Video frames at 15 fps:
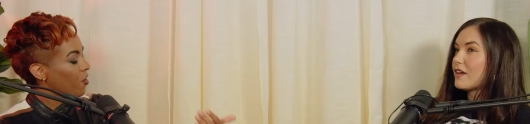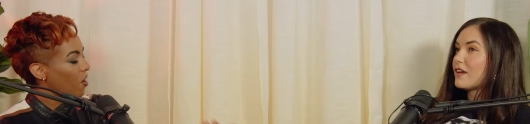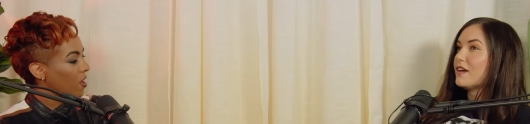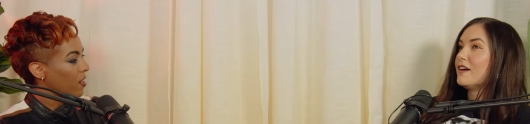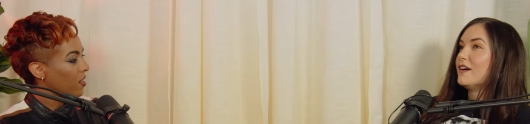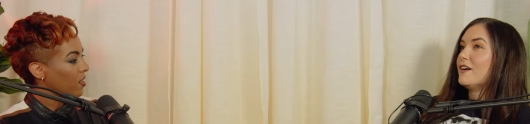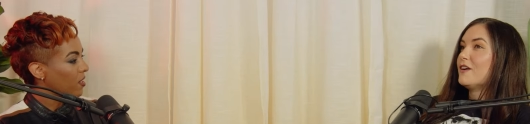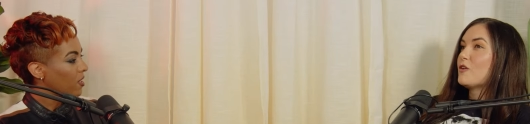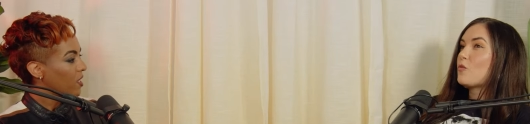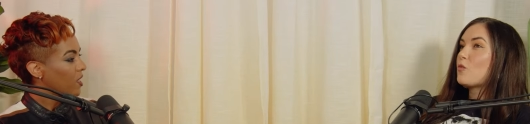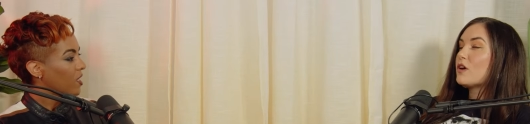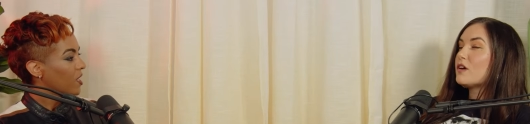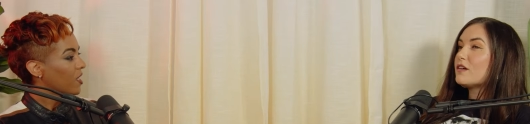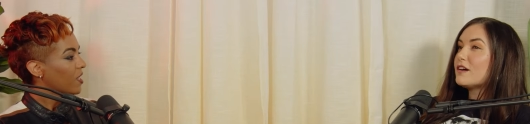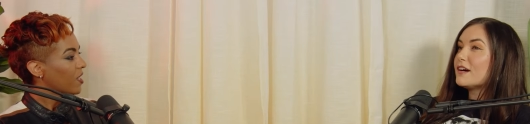Speaker 1: on.
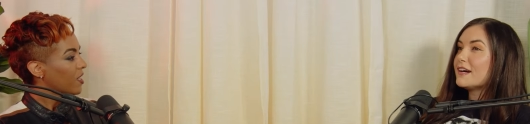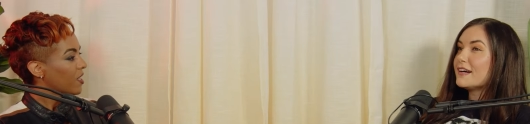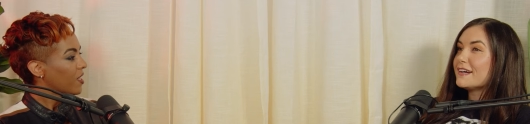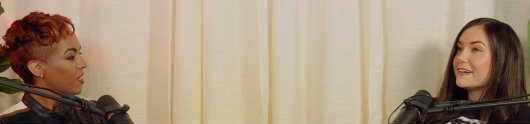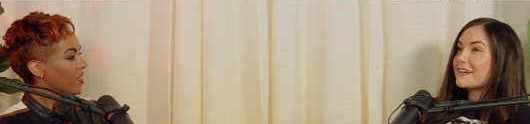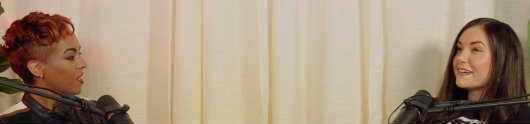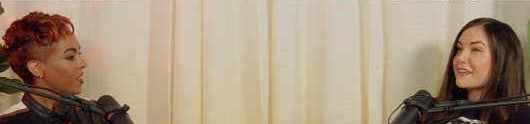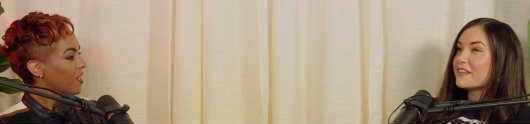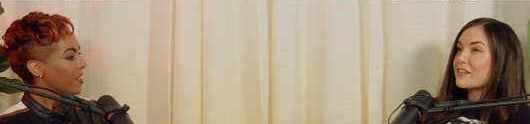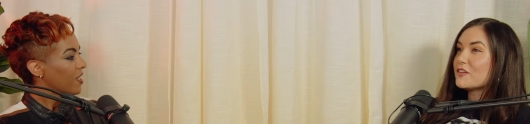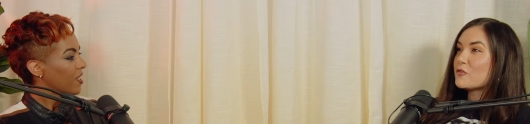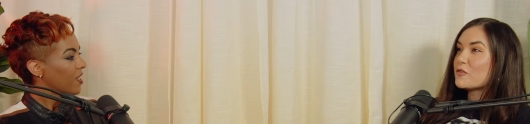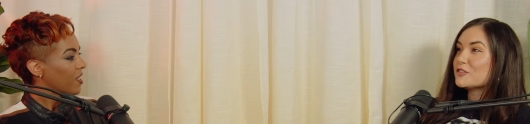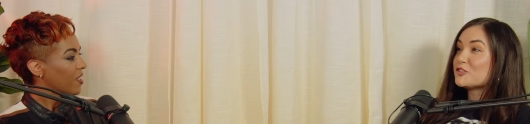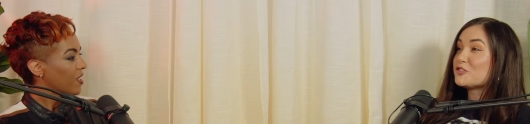Well,
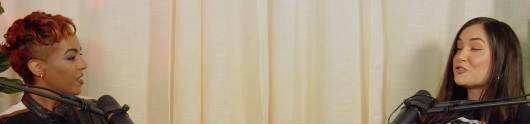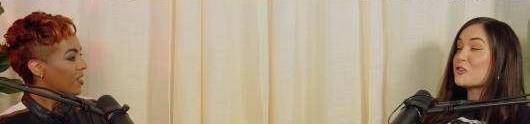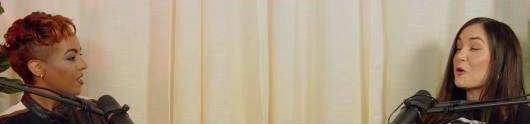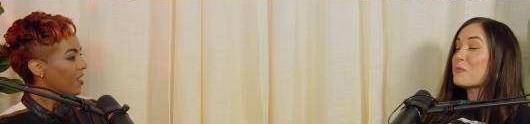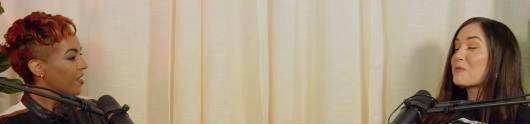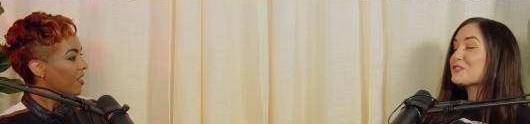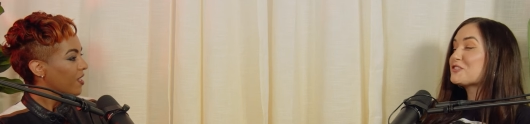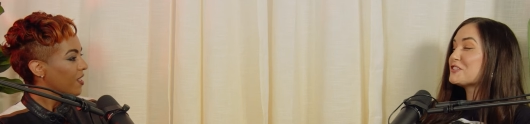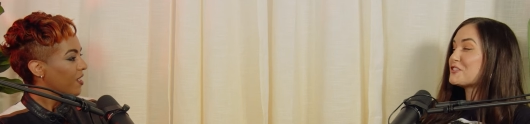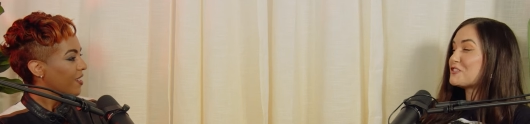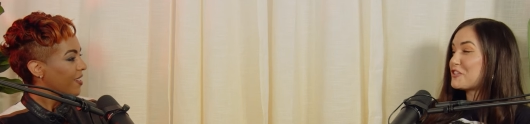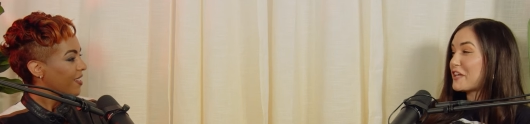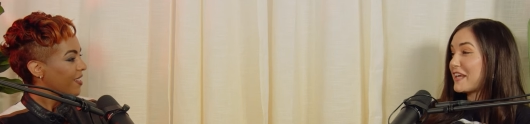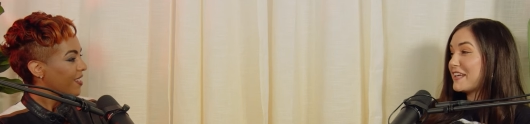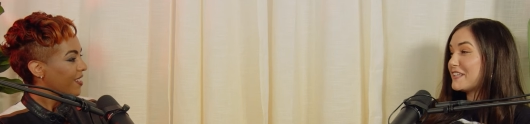so much has
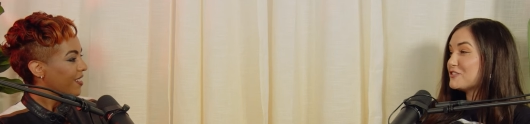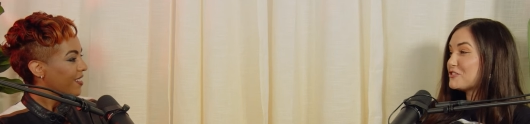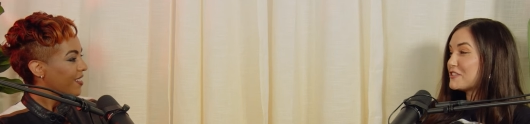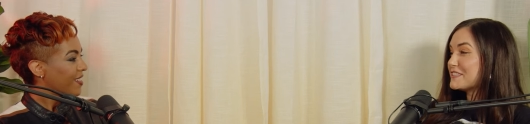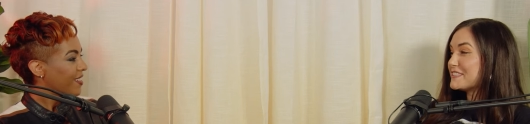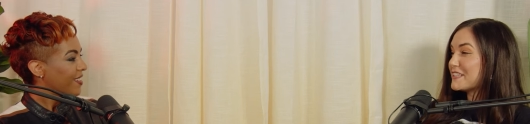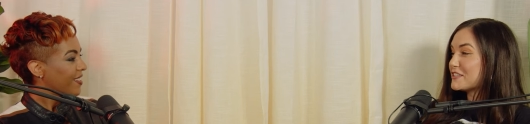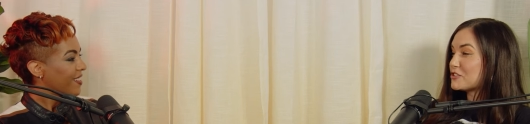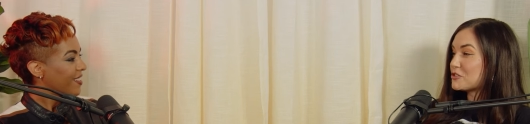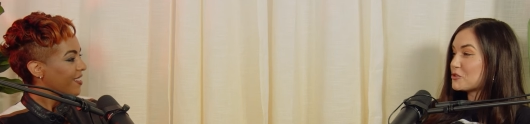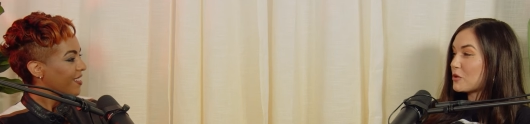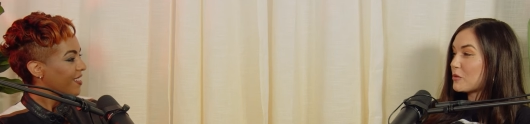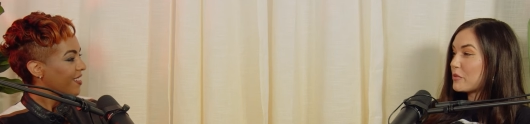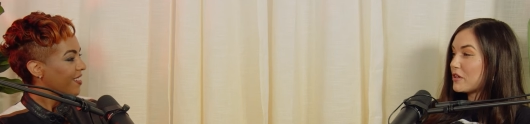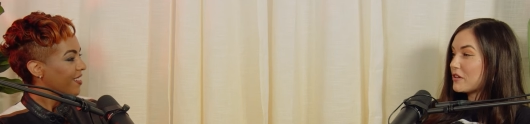changed in such a
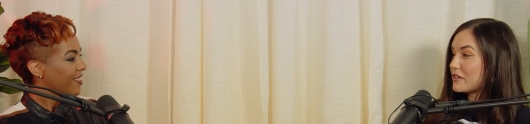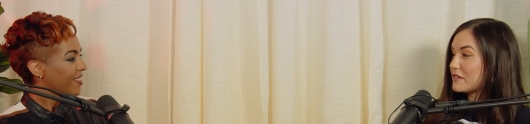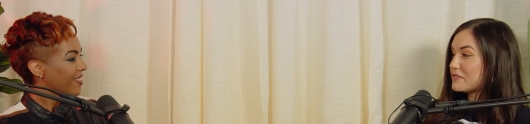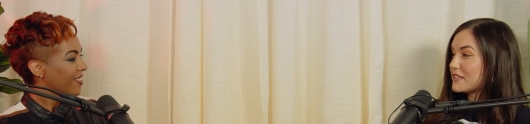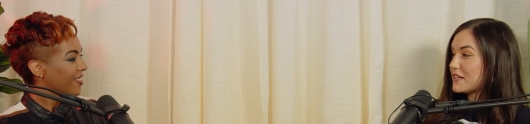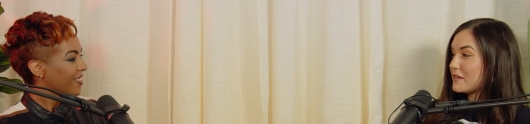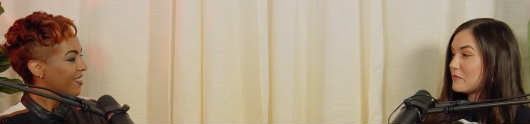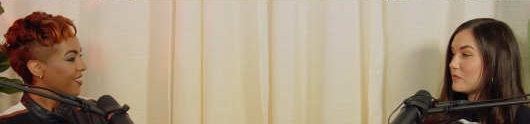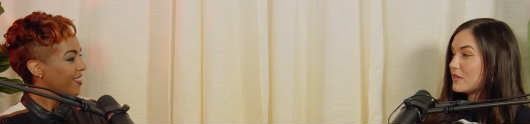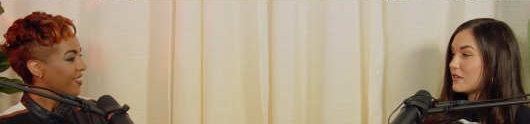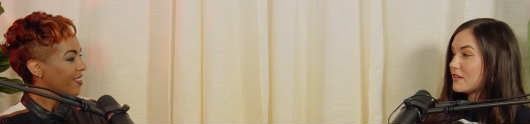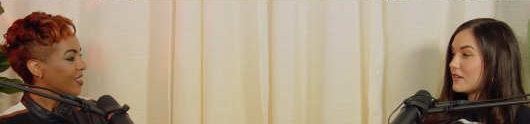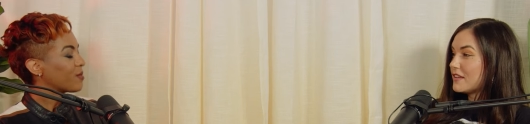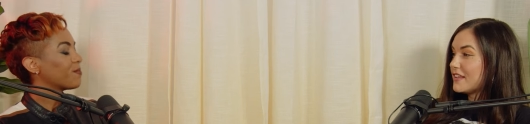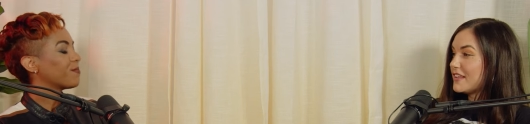short period of time.
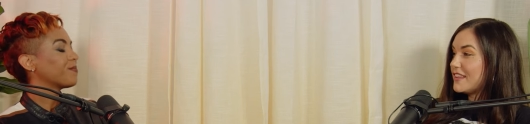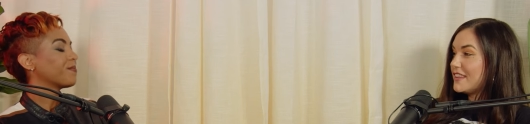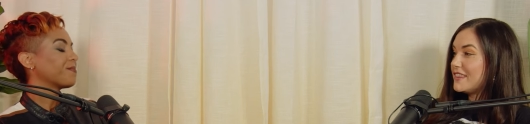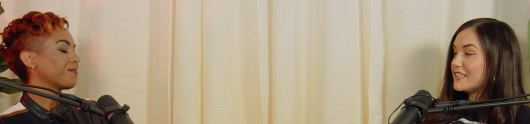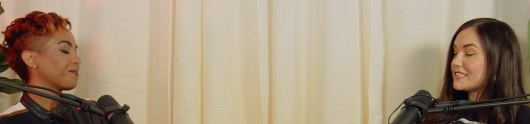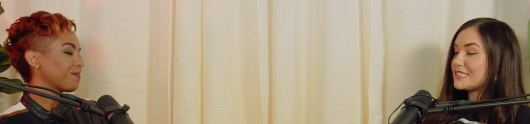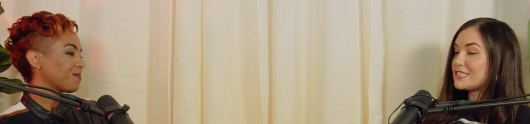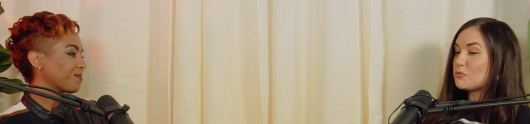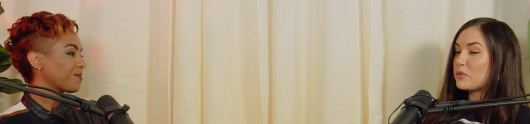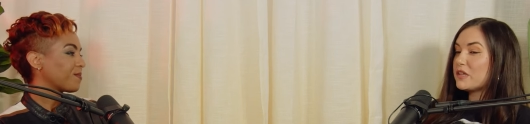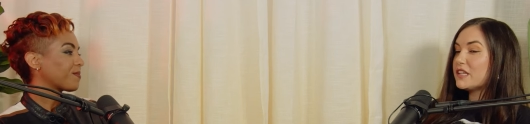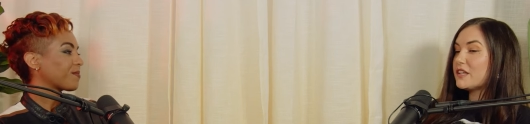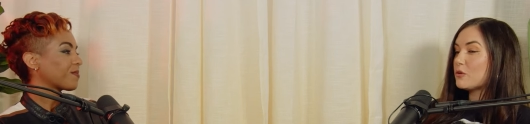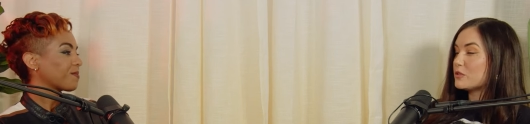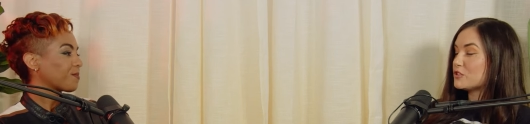The speed
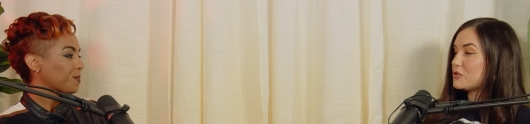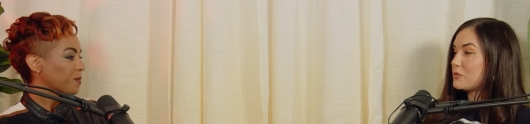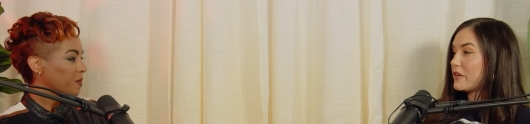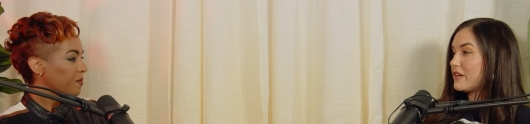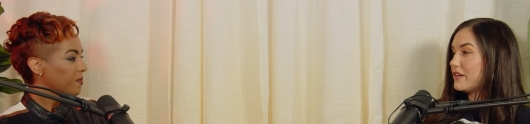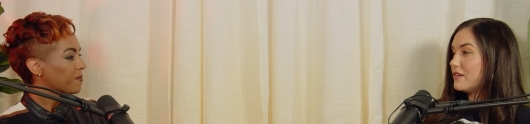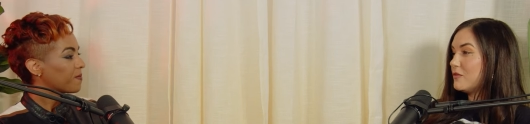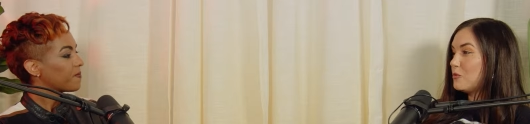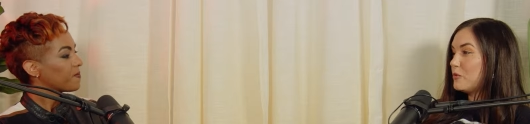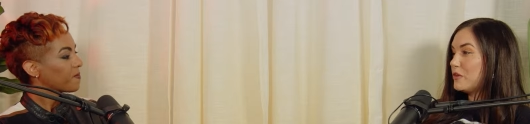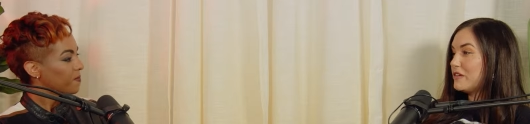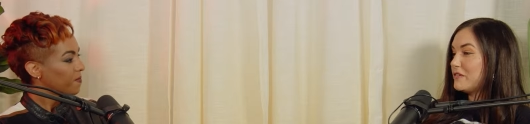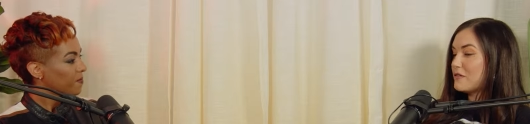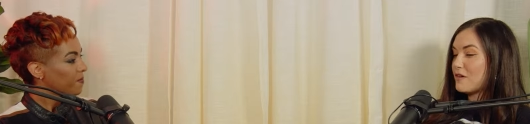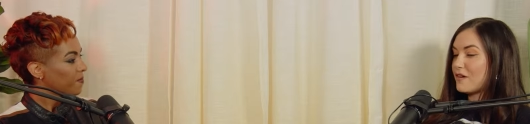at which we we